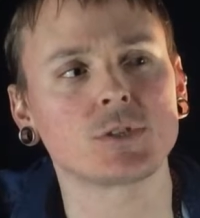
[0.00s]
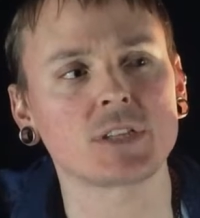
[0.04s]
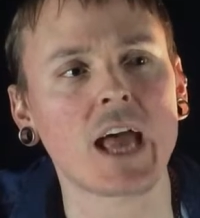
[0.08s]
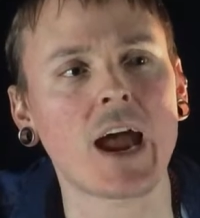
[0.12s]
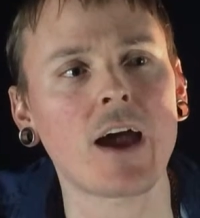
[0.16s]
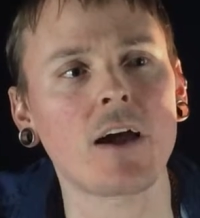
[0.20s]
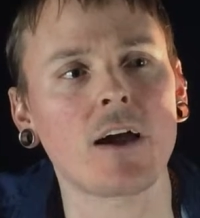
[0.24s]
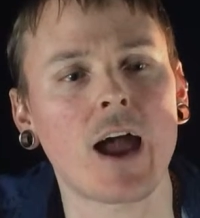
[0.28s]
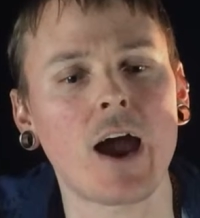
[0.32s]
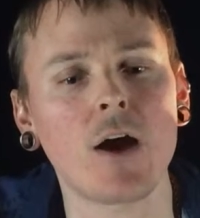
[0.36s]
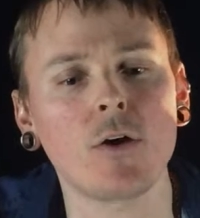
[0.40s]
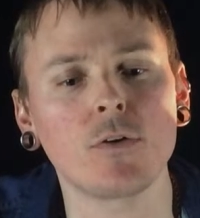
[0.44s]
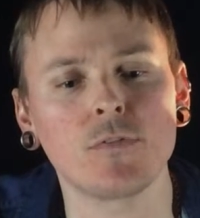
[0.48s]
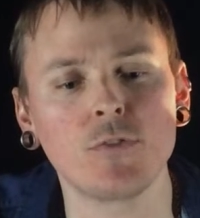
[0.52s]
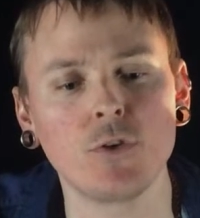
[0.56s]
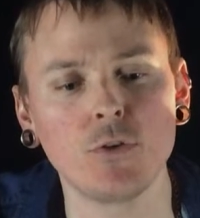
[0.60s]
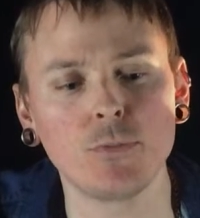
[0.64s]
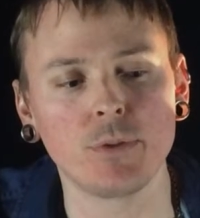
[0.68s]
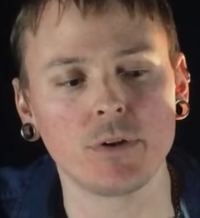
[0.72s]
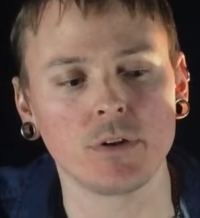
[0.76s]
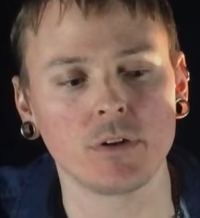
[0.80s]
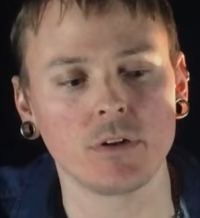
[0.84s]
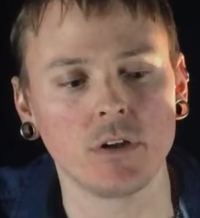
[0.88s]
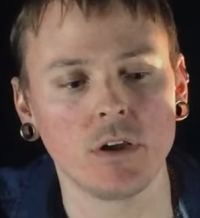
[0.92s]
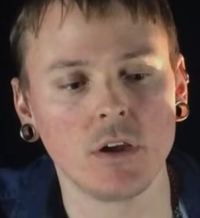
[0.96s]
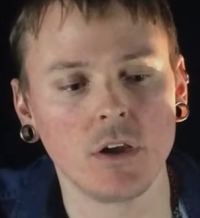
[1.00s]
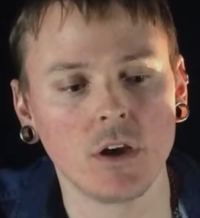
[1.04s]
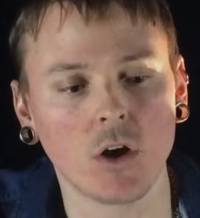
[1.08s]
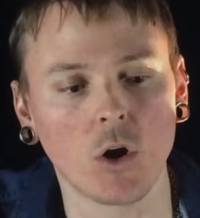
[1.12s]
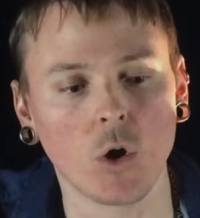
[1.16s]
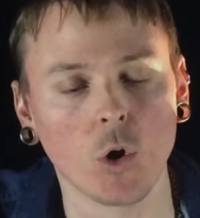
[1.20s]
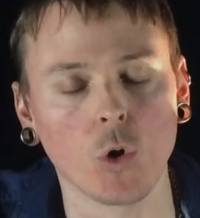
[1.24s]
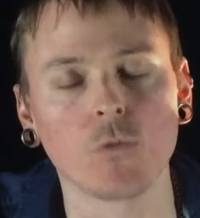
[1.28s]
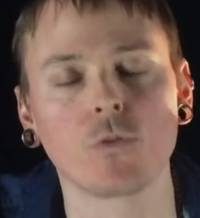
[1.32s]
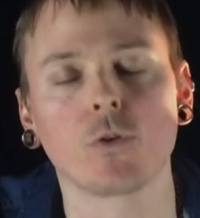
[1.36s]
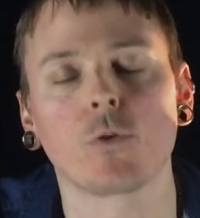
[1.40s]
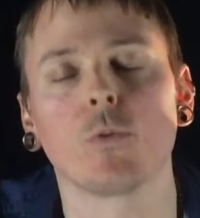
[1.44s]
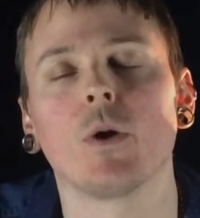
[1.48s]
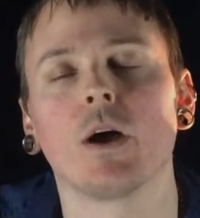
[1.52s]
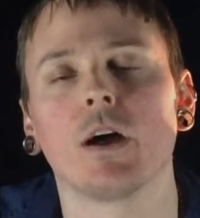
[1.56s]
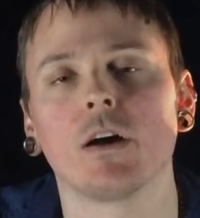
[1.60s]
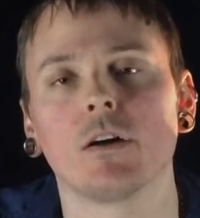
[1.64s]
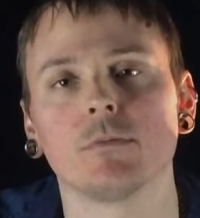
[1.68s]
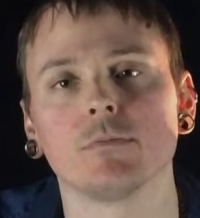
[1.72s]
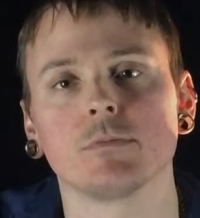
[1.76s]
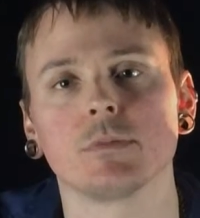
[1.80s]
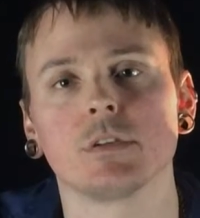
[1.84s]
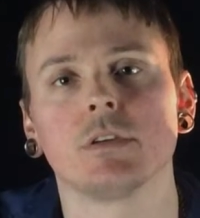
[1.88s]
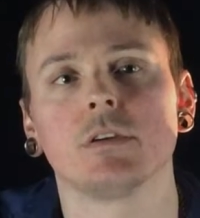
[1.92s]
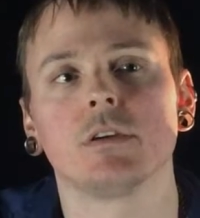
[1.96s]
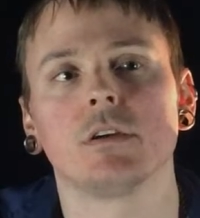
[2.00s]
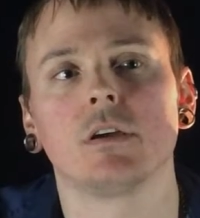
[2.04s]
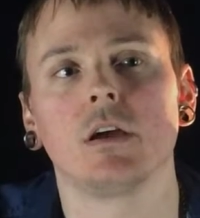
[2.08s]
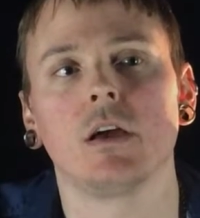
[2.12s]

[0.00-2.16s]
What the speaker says: was, how have you been overwhelmed?